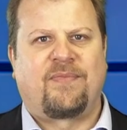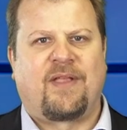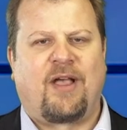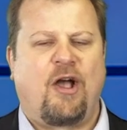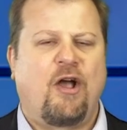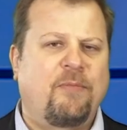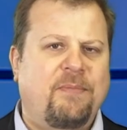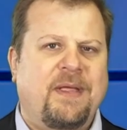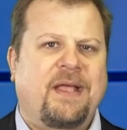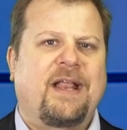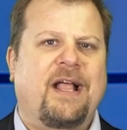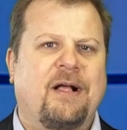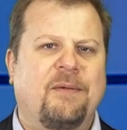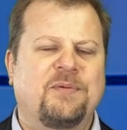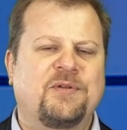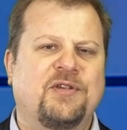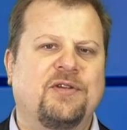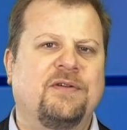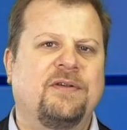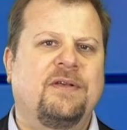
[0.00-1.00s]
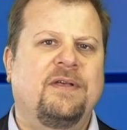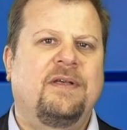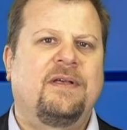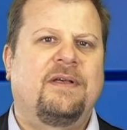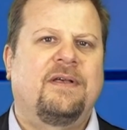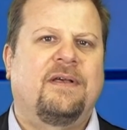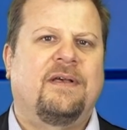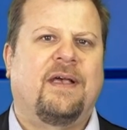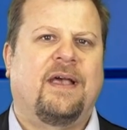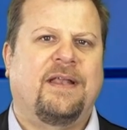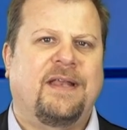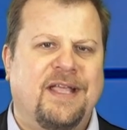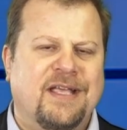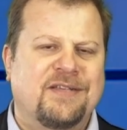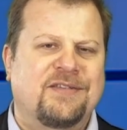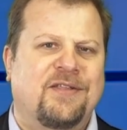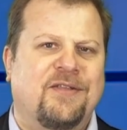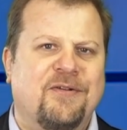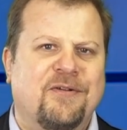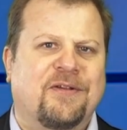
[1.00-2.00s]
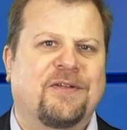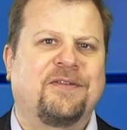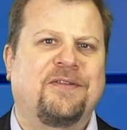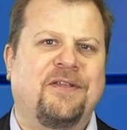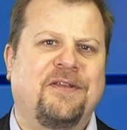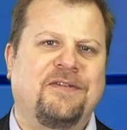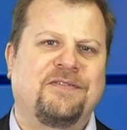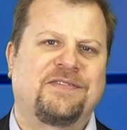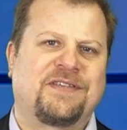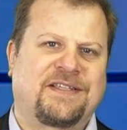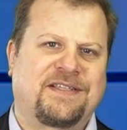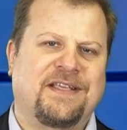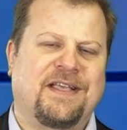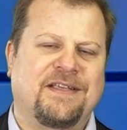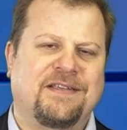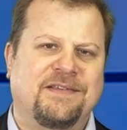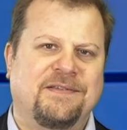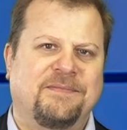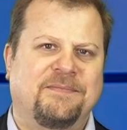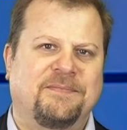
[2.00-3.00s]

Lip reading: I hope that helps you, and here's to your continued success.